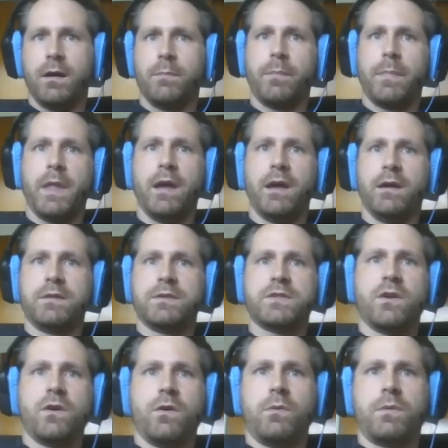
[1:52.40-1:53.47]
And
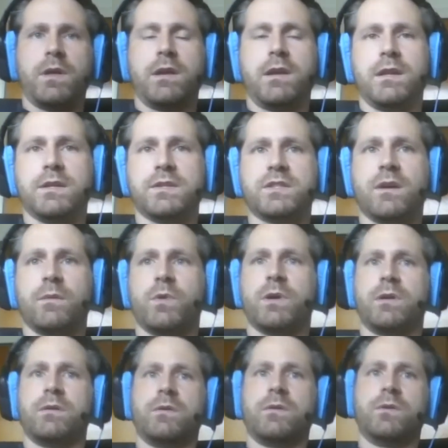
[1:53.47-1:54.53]
so they needed
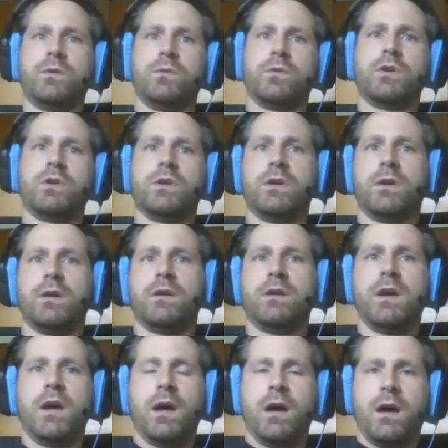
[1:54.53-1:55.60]
someone who could
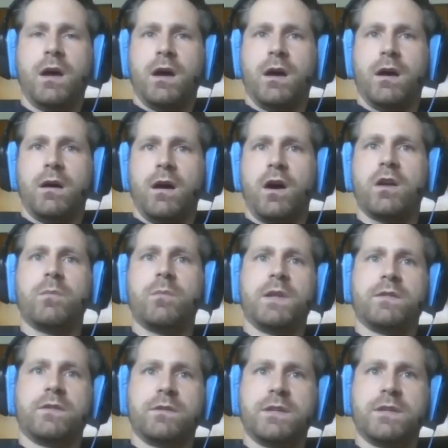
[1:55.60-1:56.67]
automate
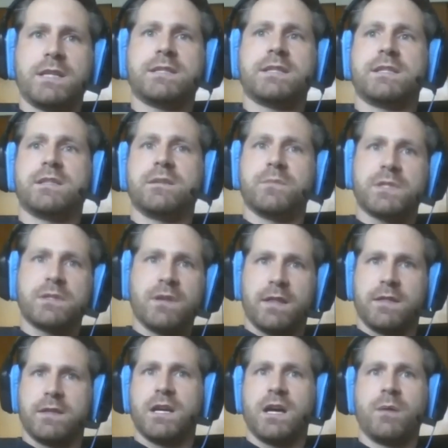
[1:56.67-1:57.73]
their test systems. At
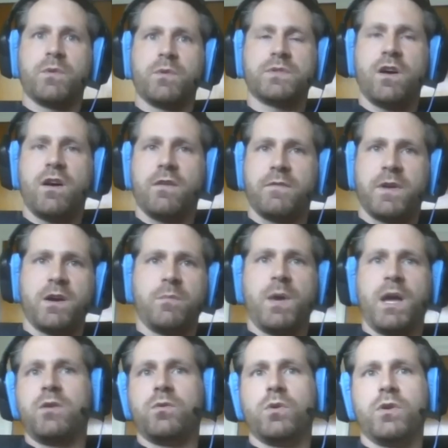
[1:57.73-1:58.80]
the time, it was all very
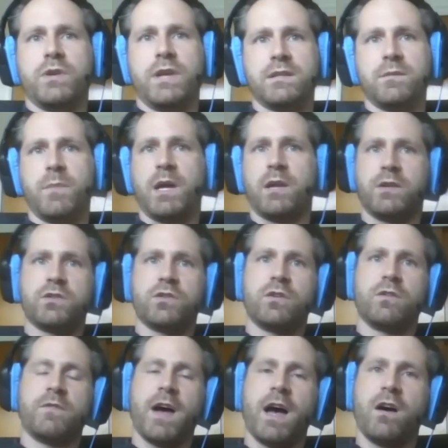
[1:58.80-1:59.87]
manual. You had to manually turn
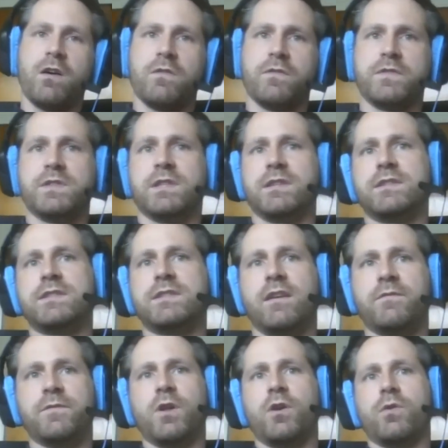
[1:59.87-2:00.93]
valves and set
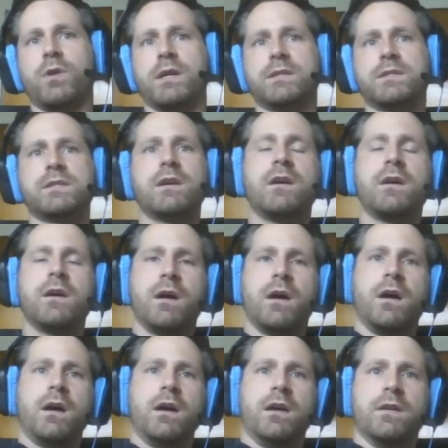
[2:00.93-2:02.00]
flow rates.
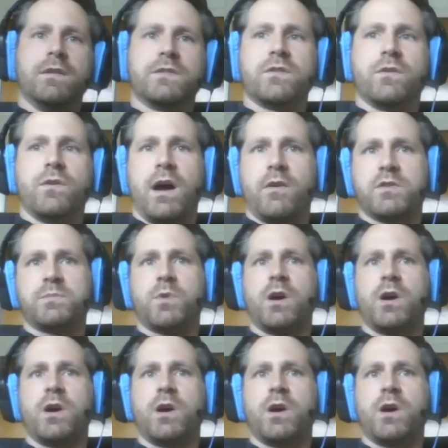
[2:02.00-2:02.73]
And so I was brought